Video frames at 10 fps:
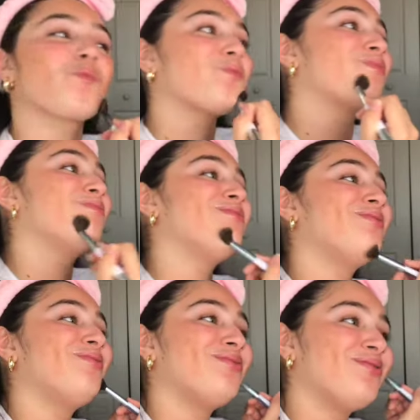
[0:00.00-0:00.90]
you should have
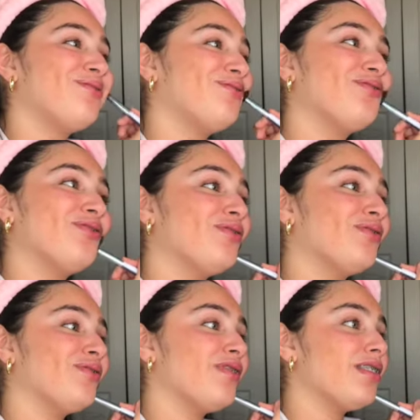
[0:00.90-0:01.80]
said, Dez, you have too
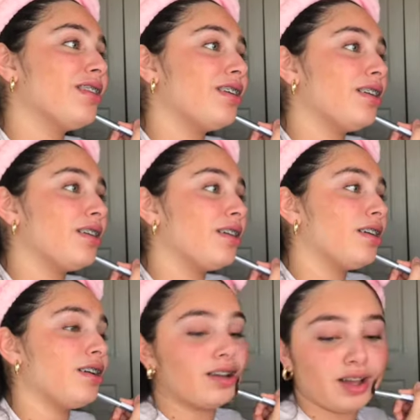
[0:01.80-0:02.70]
much before you put that
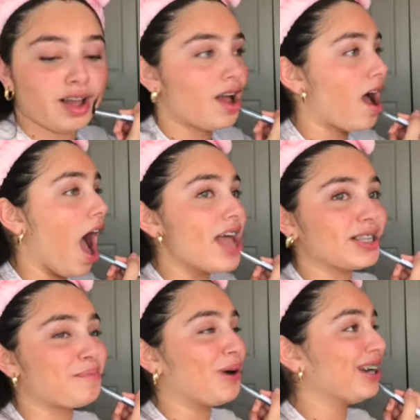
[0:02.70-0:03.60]
all over my face. I
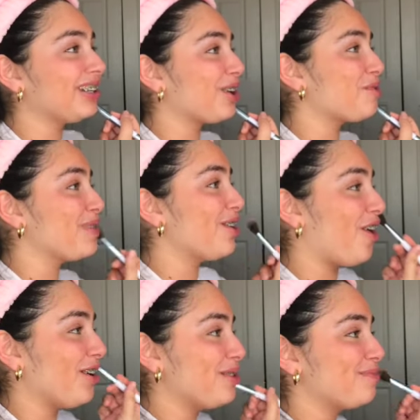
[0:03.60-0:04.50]
said put a little bit
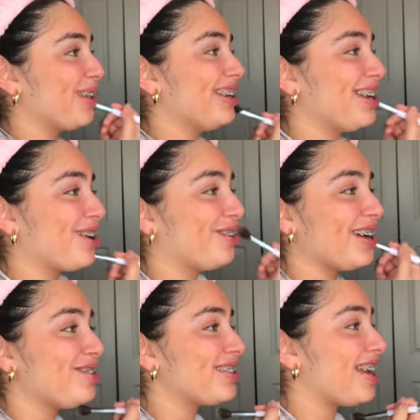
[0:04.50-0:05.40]
on and blend it
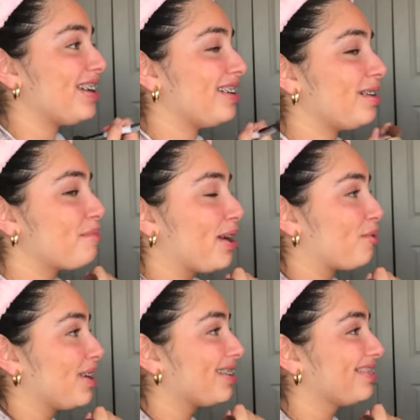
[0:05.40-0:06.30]
quick. You said blend it quick.